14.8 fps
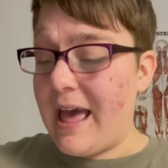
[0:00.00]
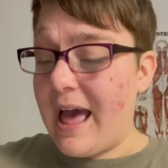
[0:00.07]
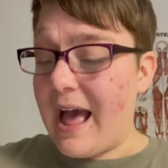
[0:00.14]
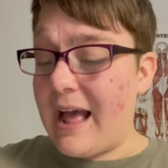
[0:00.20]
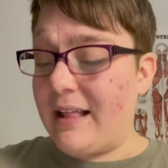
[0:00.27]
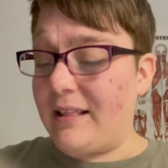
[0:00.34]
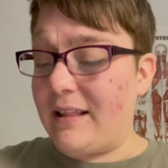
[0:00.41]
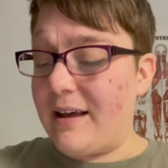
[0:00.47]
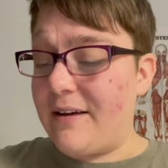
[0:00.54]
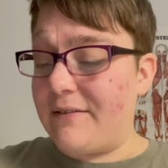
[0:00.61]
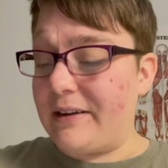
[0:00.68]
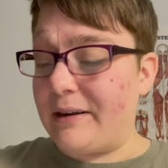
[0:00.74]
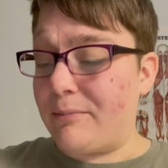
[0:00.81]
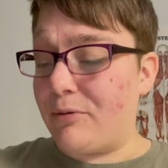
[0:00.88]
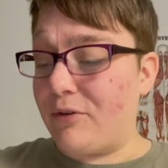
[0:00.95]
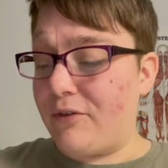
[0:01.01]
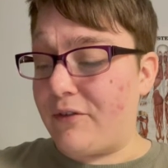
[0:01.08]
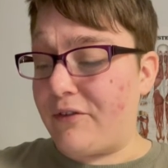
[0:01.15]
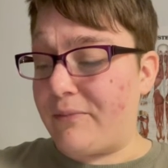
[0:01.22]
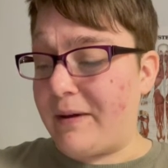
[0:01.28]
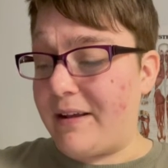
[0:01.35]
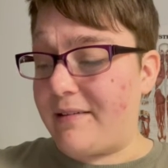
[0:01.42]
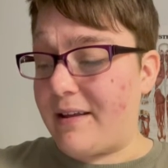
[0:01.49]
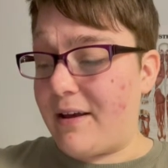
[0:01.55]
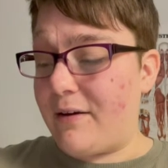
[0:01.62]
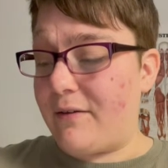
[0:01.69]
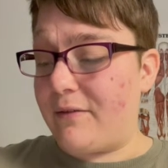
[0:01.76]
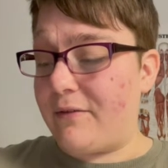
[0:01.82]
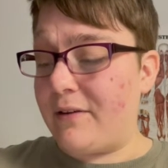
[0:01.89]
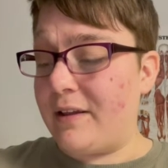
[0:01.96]
I love and approve of
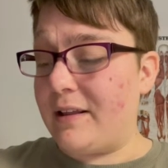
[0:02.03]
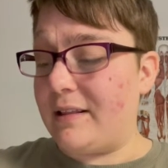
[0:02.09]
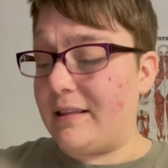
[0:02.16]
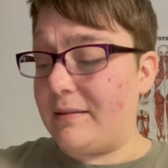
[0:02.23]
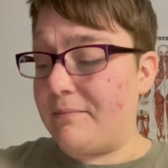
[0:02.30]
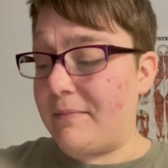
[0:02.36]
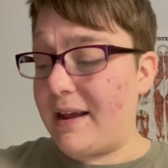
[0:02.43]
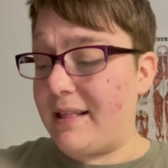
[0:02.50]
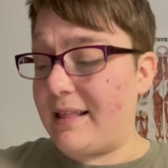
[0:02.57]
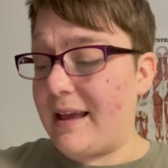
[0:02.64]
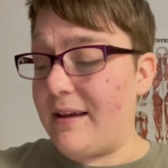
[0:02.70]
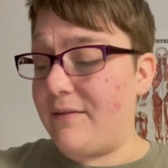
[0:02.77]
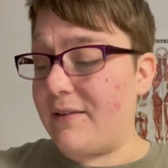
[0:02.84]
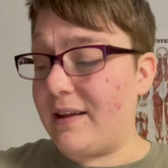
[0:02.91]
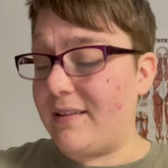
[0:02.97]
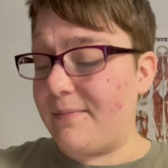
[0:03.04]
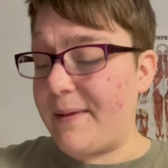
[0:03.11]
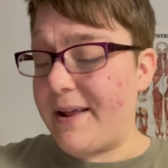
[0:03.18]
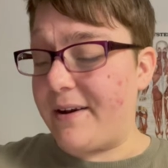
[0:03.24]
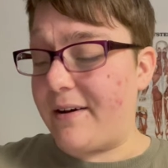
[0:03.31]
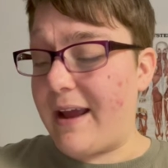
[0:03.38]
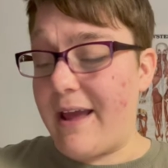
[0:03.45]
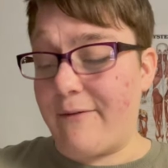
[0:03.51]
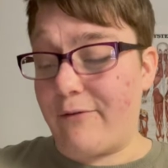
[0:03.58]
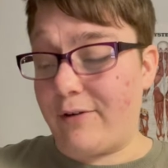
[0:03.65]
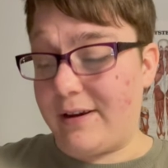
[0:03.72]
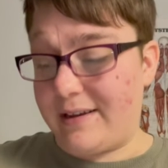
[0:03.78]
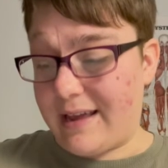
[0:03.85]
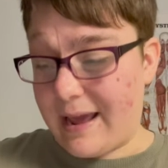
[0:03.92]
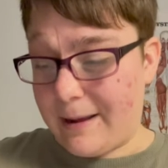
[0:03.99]
myself. My life gets better every
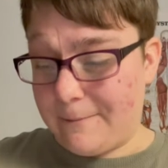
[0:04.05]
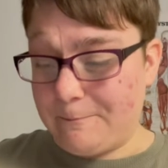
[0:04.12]
day.